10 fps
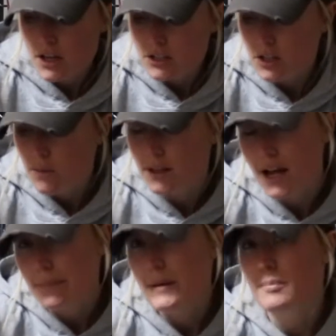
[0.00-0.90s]
So a
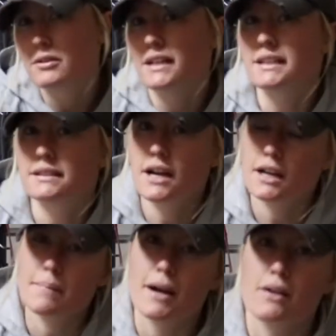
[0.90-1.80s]
lot of people like to
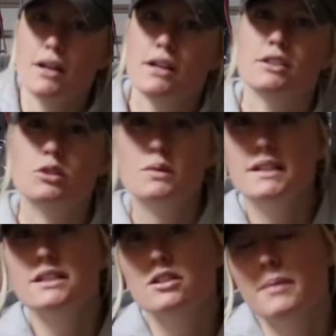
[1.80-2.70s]
talk about
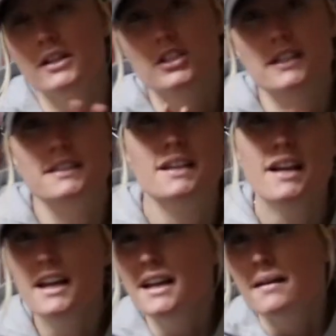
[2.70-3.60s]
squeeze your butt cheeks,
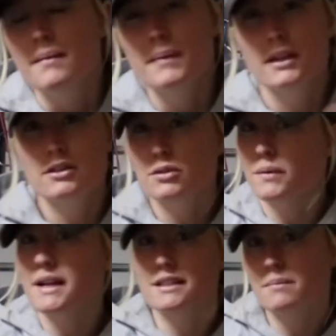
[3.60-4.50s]
make the
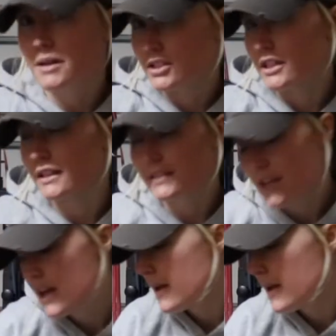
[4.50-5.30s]
raisin butt cheeks.